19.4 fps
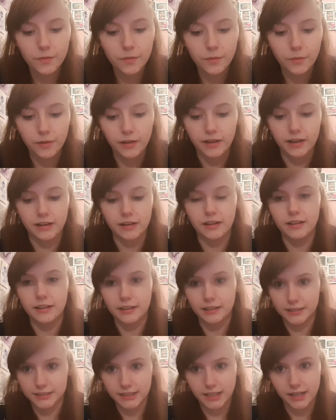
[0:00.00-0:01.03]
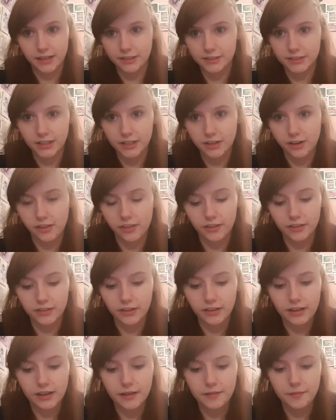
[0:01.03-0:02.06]
or like an anxiety session and things
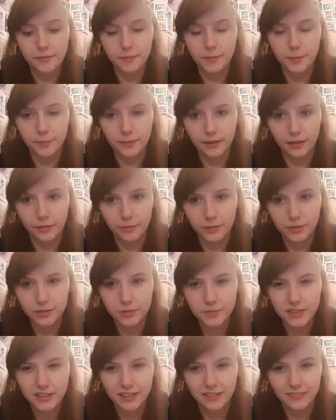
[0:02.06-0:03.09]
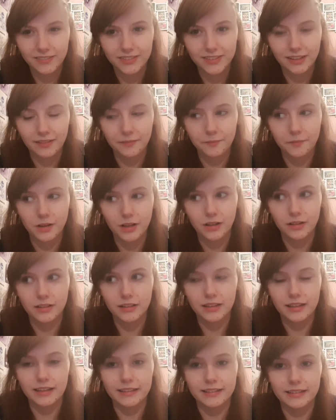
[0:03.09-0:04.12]
like that, and people are like, what do you mean? I'm just like, well,
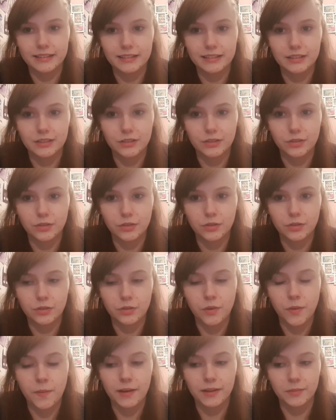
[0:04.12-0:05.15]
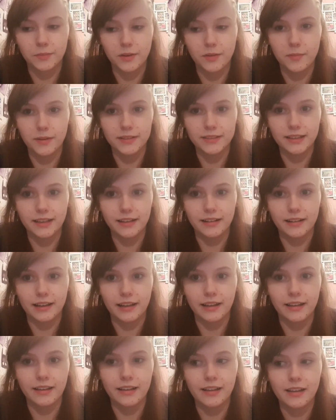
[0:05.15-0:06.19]
it's the best way of me saying,
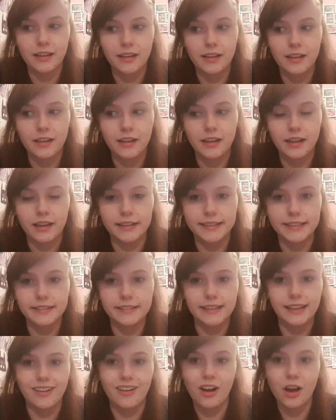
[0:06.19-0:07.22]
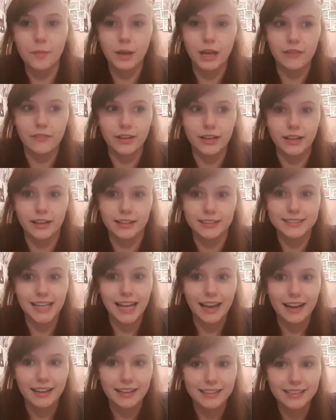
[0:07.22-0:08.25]
like, instead of saying, oh, I'm having an
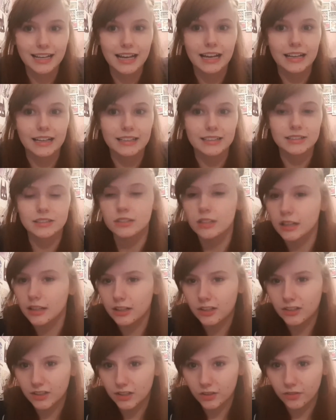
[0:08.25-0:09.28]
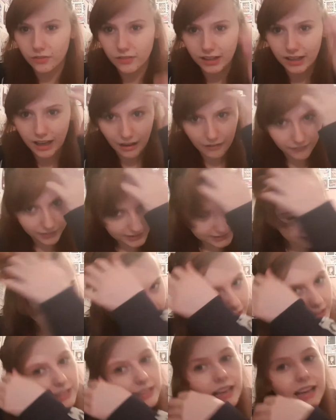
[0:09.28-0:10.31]
anxiety attack, because I don't really have
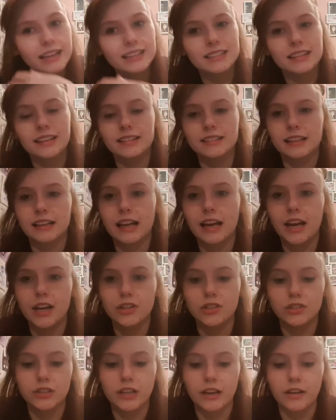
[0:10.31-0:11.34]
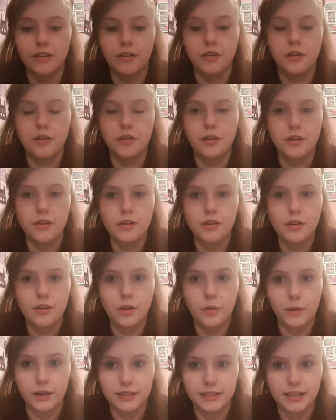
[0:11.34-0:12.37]
anxiety attacks and things like that, I just get
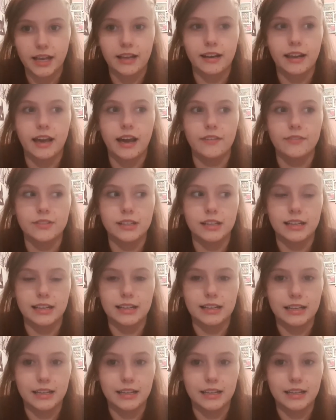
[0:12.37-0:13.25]
quite scared and I have to like